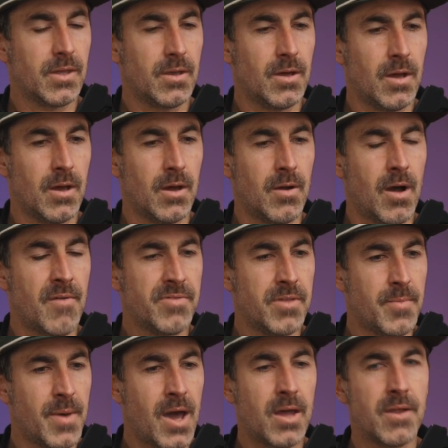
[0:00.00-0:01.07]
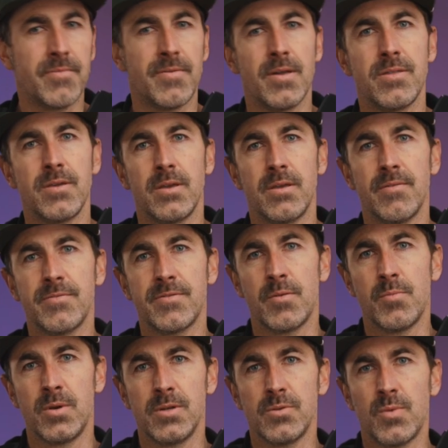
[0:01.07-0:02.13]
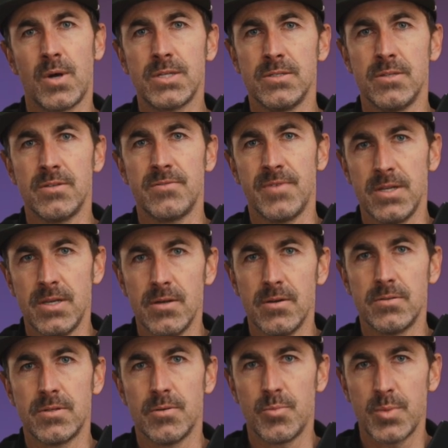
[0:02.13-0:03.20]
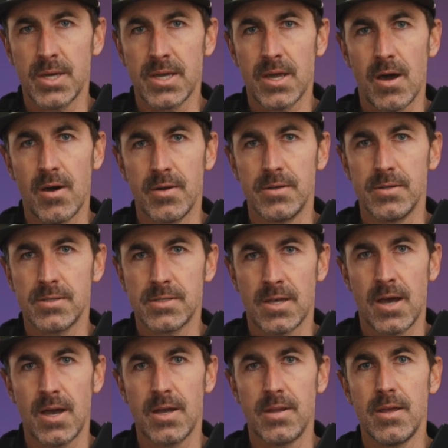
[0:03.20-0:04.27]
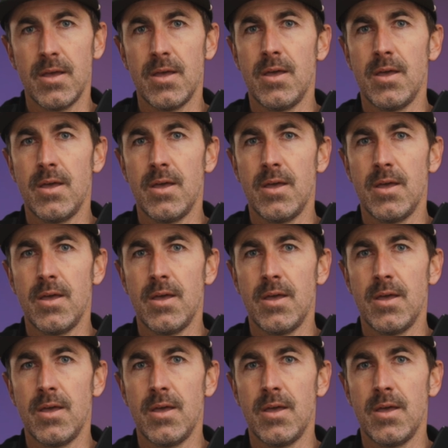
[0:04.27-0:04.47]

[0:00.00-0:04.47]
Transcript: Off the bat, if someone is watching this video to pick out and decide